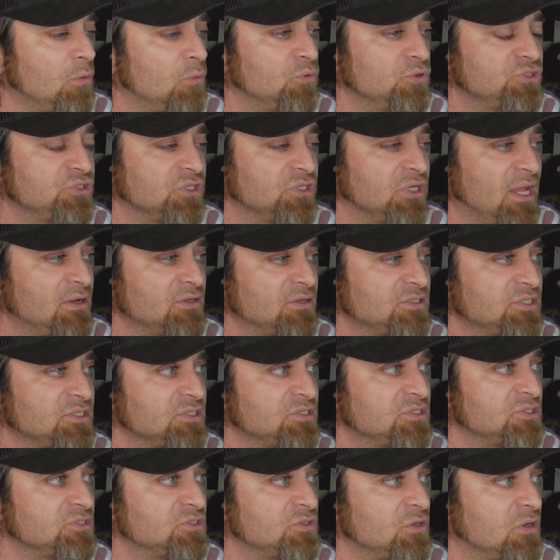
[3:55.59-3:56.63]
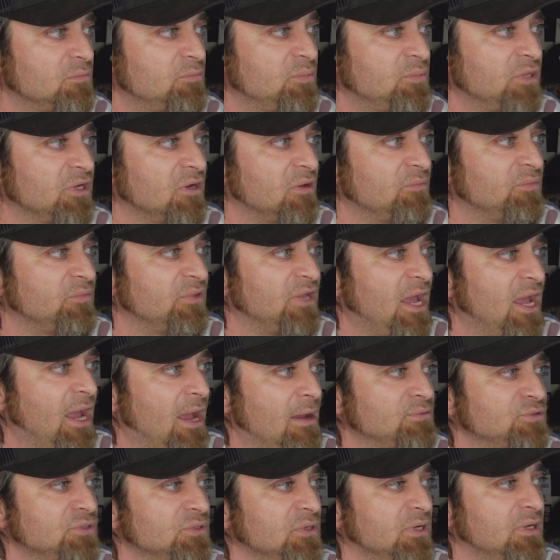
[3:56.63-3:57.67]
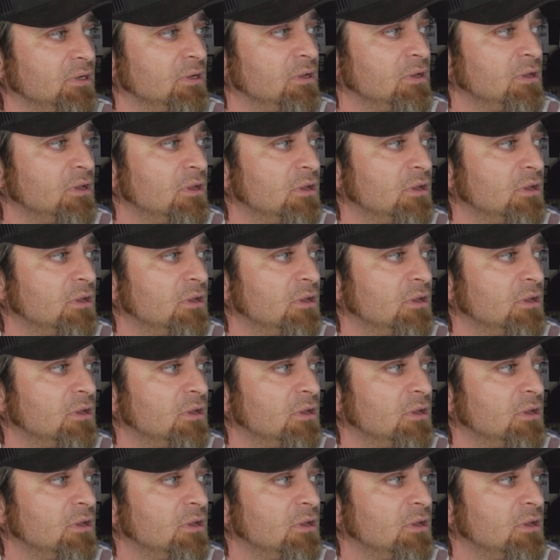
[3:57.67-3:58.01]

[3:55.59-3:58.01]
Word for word: which allows us to start picking up the capturing.